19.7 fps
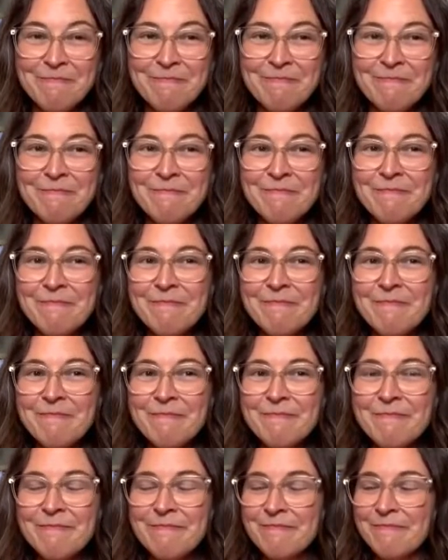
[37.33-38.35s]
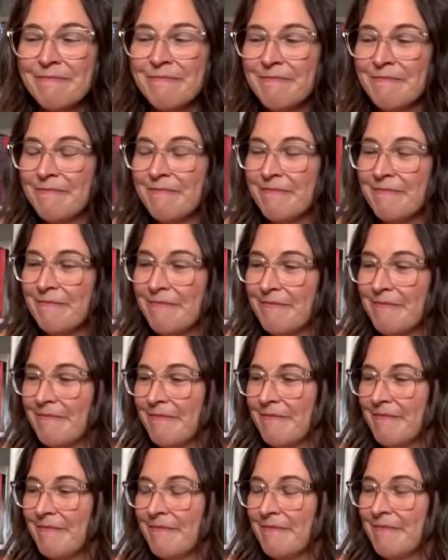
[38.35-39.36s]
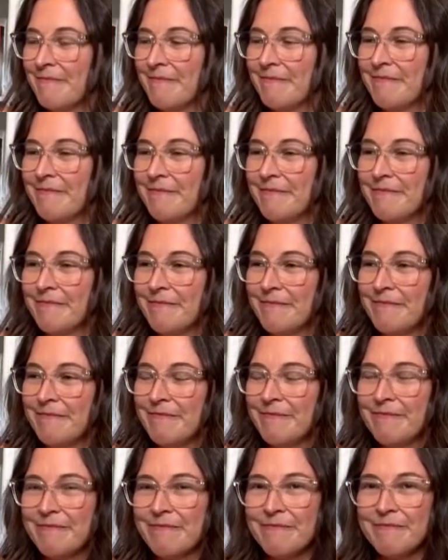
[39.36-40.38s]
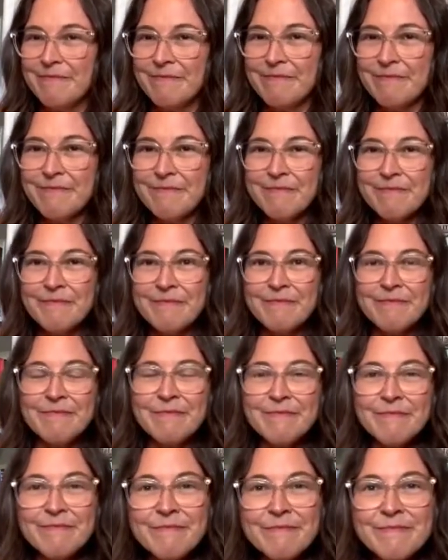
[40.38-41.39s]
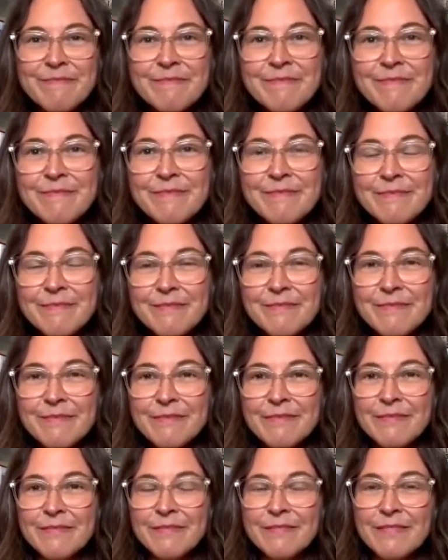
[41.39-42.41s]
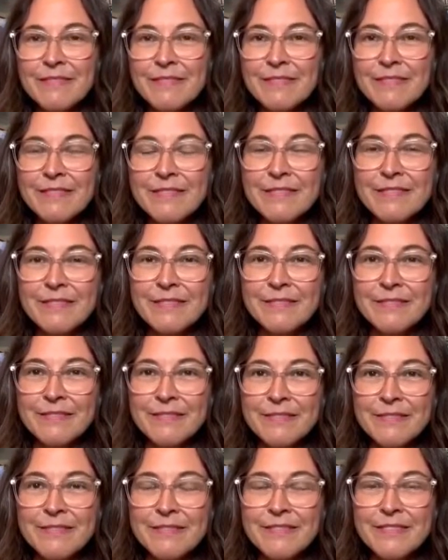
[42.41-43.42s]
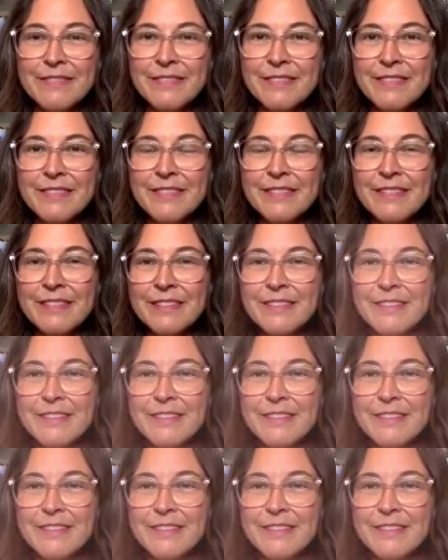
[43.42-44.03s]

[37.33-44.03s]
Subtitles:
[no speech]